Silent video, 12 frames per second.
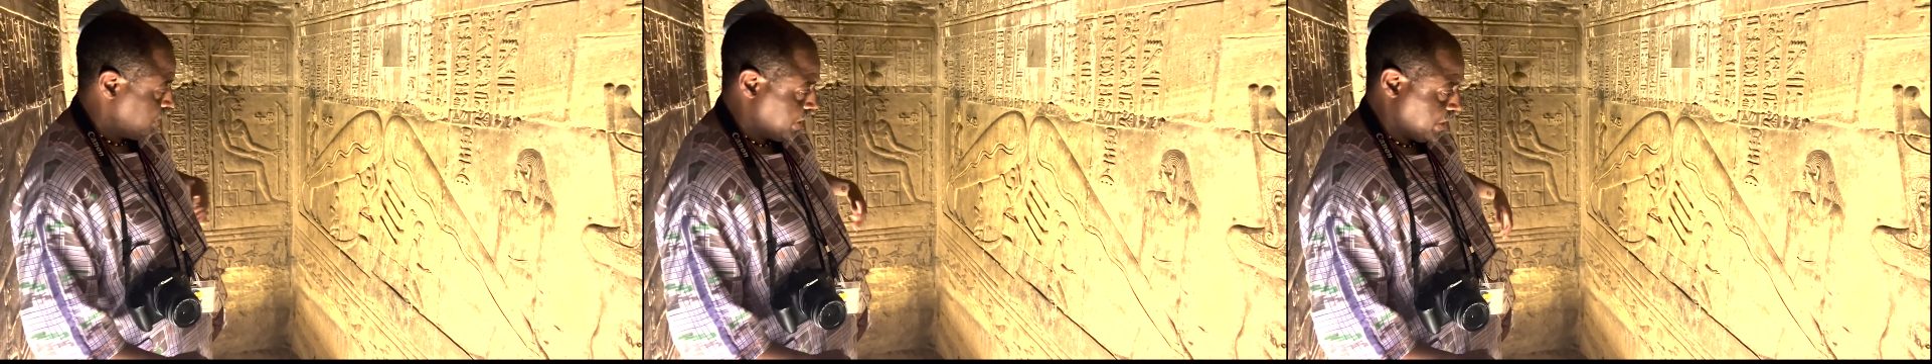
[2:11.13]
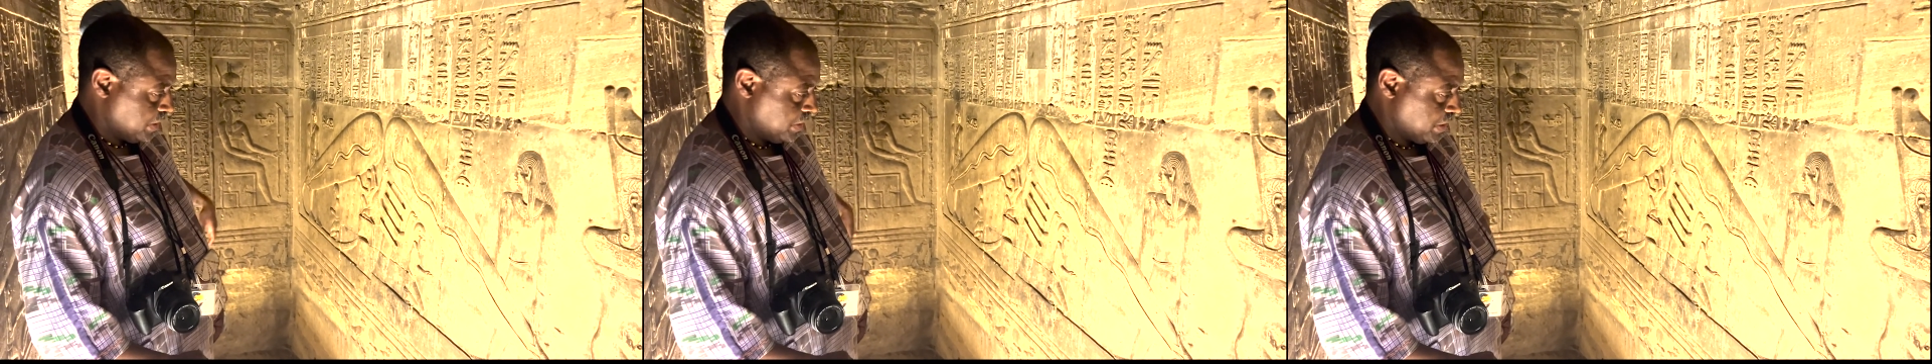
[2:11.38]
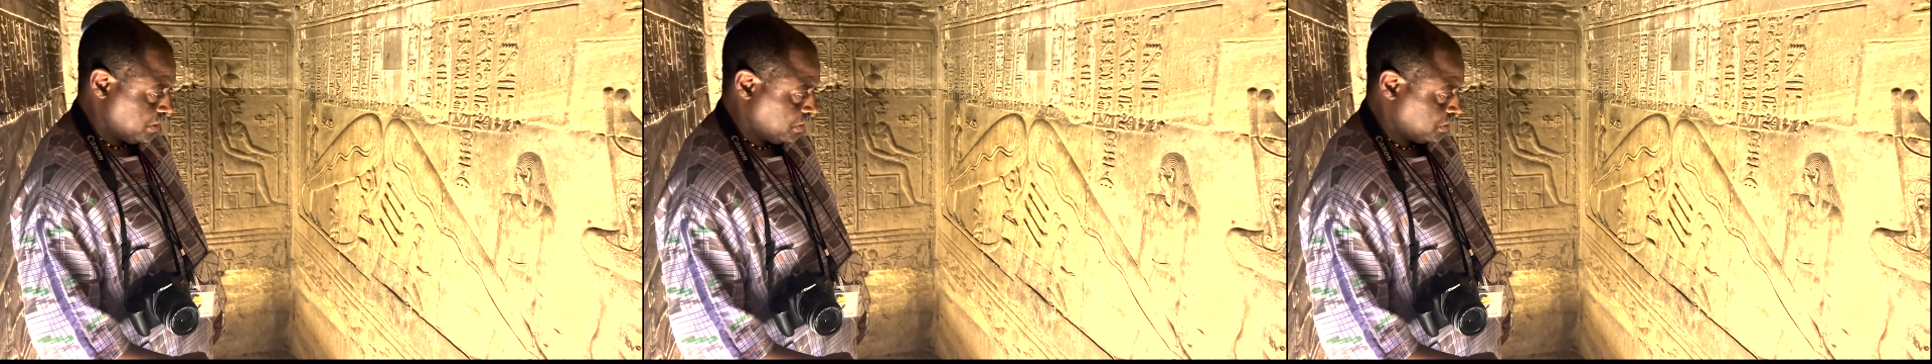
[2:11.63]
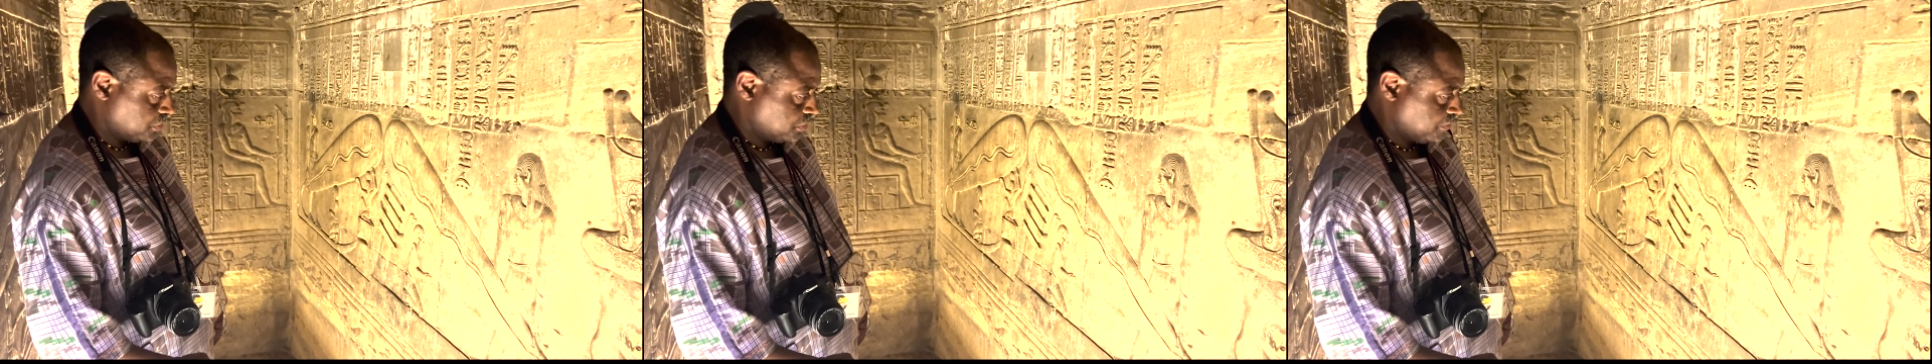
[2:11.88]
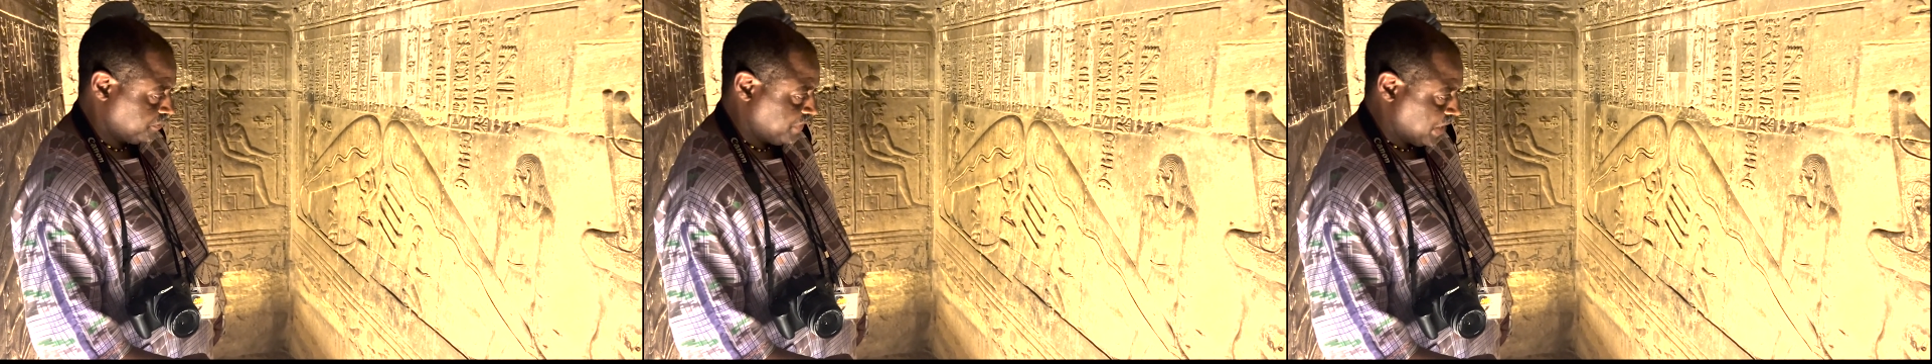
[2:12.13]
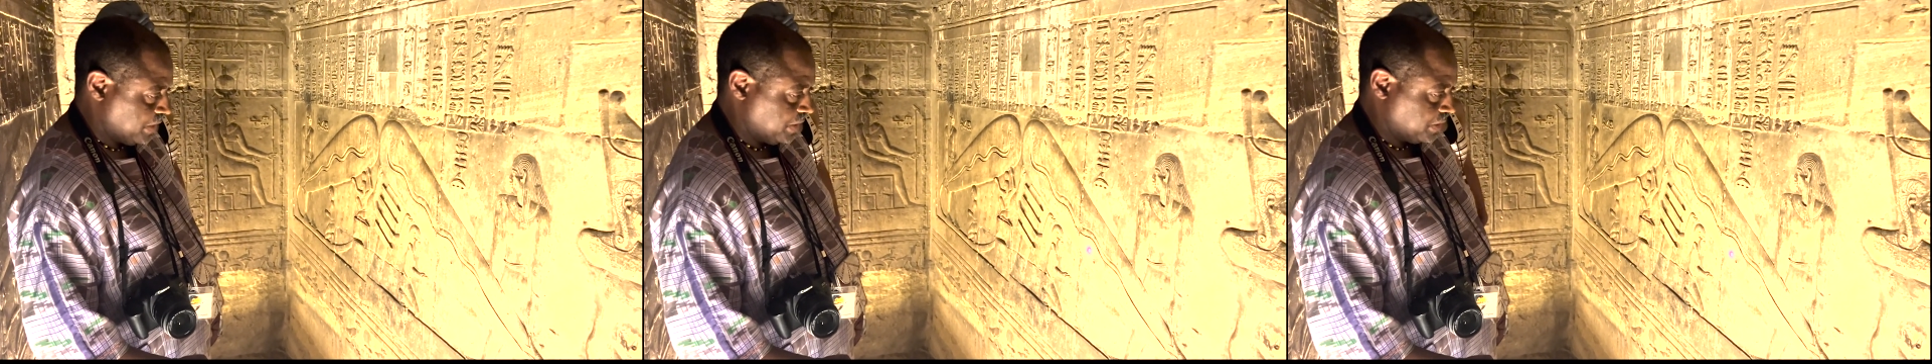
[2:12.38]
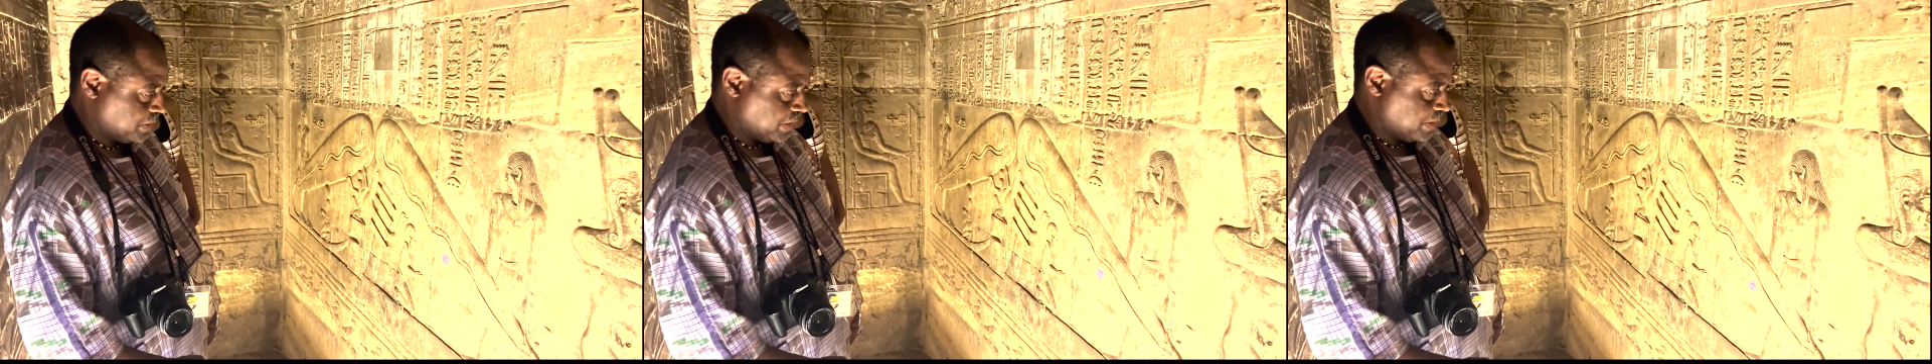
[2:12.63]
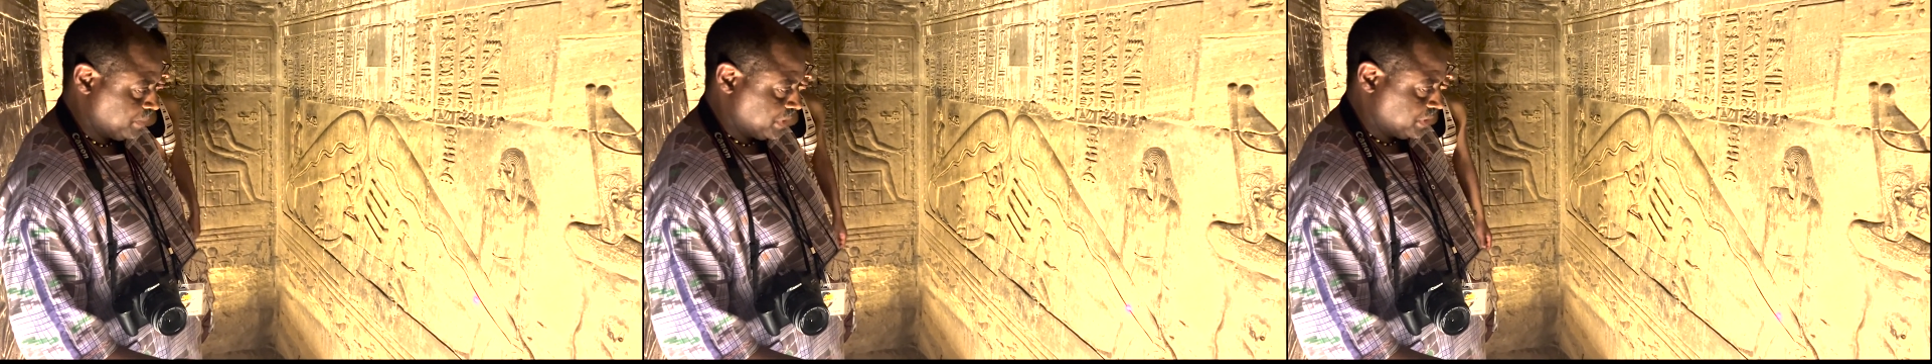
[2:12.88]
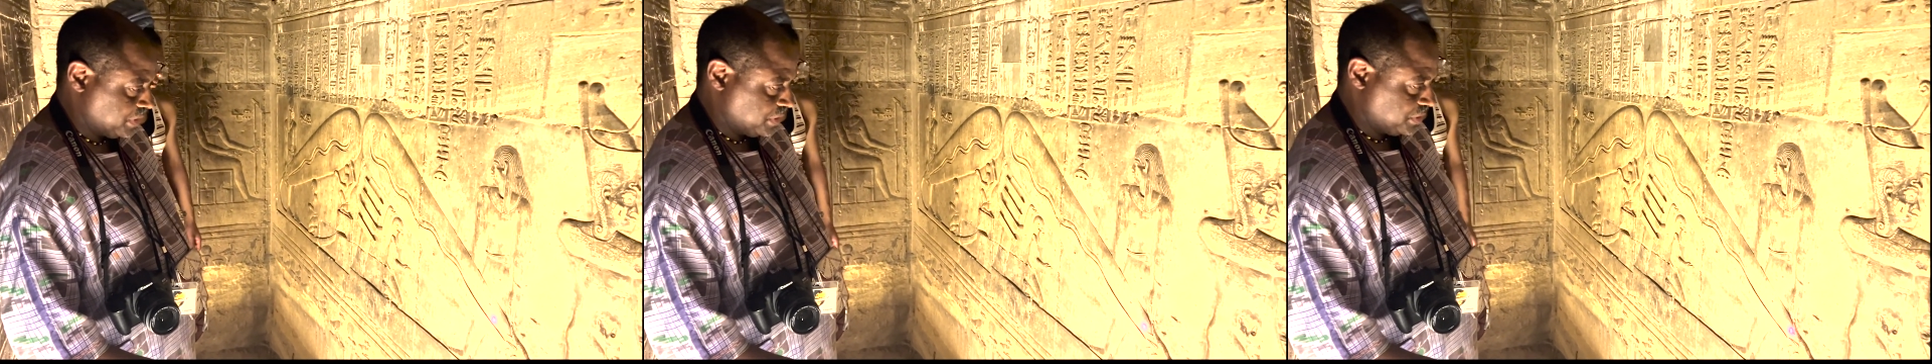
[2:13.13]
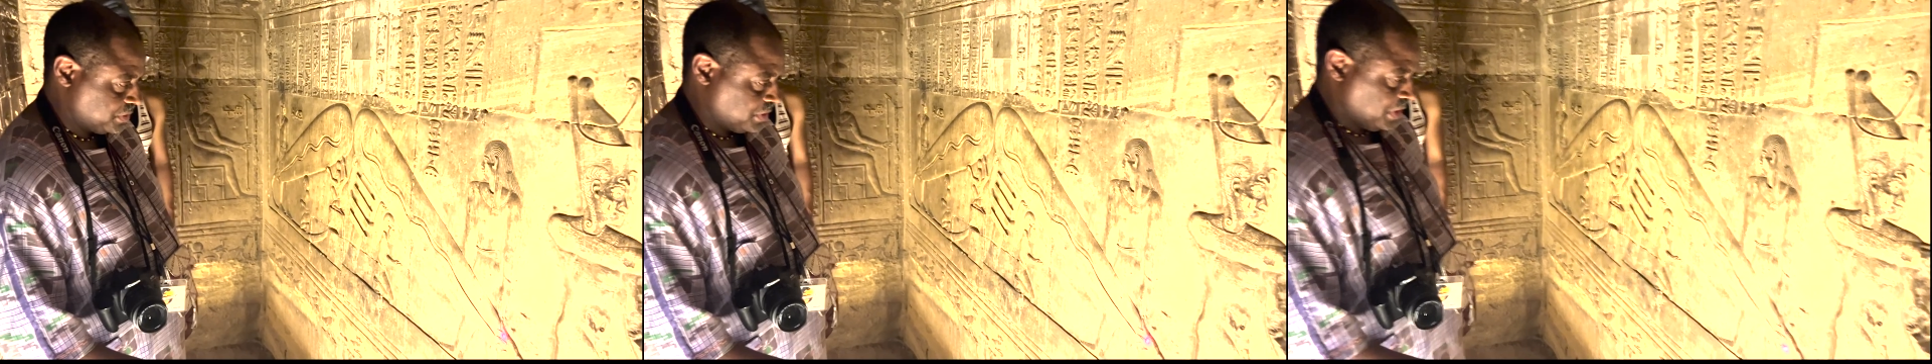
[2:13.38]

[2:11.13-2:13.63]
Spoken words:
And they also finally claim that this